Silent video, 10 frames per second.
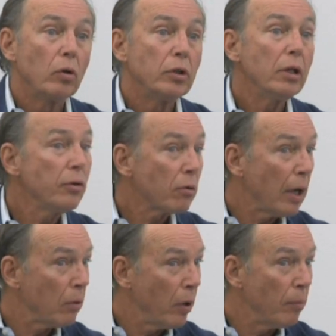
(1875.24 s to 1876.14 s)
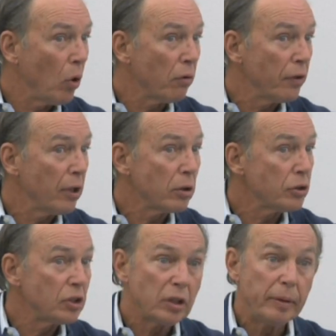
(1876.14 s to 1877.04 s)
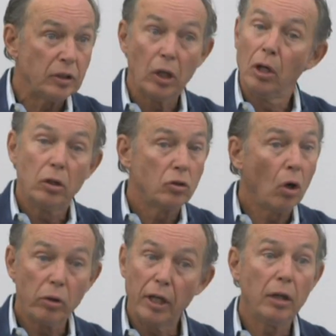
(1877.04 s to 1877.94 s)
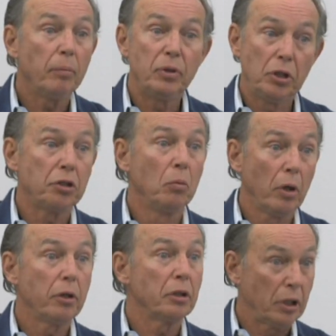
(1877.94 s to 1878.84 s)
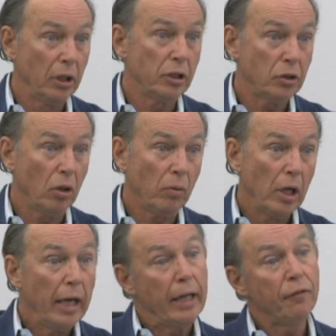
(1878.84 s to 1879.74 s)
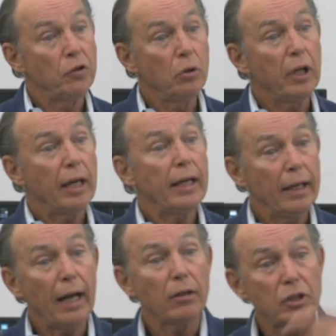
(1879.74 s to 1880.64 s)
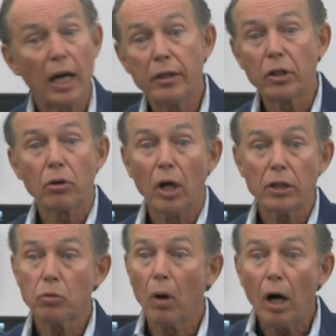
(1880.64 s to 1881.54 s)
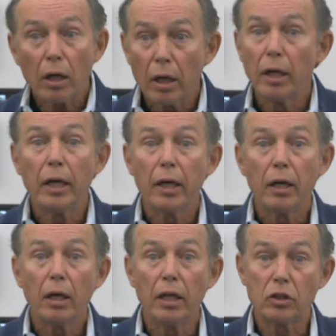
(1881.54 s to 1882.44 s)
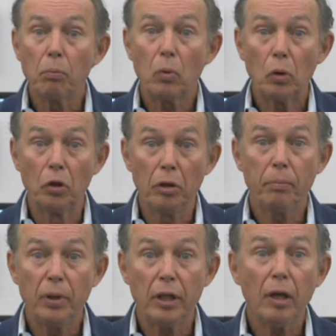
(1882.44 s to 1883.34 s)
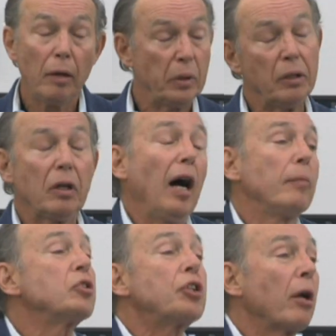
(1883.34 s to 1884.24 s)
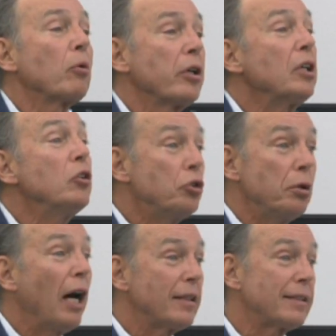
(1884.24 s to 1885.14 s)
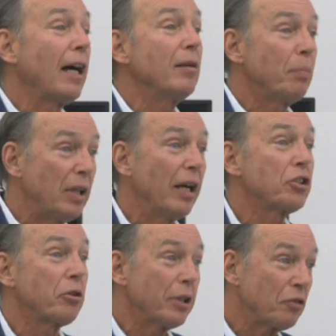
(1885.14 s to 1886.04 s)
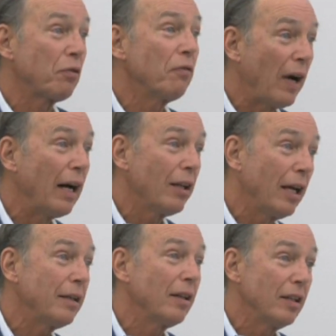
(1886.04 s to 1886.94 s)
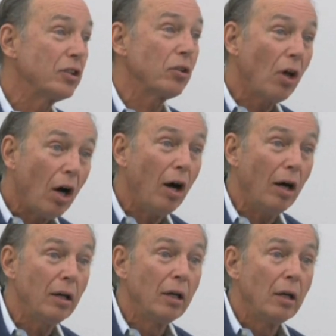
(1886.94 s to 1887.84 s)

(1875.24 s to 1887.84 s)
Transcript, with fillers: Yielding the right of way to motor vehicles means don't get in a position where you're in the killing zone. If you get hit outside the crosswalk, it's going to be, I mean, cops generally do not cite pedestrians for violating this law.